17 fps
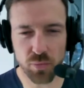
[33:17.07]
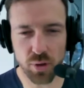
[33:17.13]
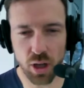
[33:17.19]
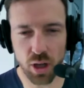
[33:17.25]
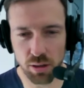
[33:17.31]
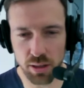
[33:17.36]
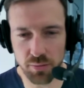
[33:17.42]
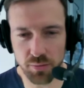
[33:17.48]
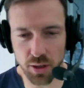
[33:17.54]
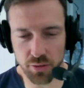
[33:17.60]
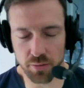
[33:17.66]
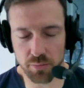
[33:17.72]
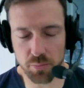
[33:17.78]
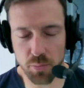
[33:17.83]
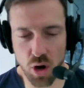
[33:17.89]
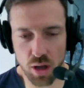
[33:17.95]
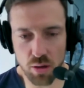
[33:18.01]
I really felt
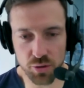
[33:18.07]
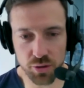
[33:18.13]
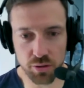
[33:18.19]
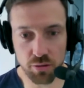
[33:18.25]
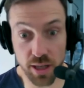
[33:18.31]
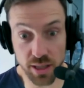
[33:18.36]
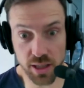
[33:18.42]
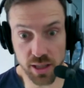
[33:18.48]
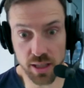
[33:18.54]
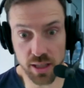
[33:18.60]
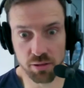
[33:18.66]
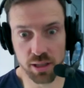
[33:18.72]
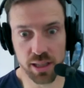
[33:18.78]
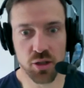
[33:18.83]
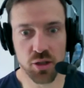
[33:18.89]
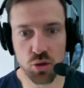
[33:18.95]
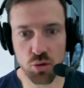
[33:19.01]
that pilot was a great gig and
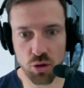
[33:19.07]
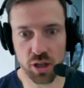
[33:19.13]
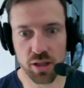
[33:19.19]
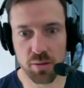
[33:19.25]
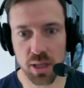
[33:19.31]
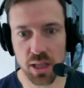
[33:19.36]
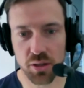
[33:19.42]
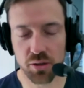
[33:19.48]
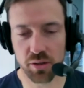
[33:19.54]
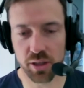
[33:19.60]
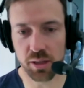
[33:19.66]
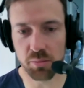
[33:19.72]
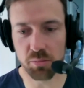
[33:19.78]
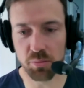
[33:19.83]
really enjoyed it in the military,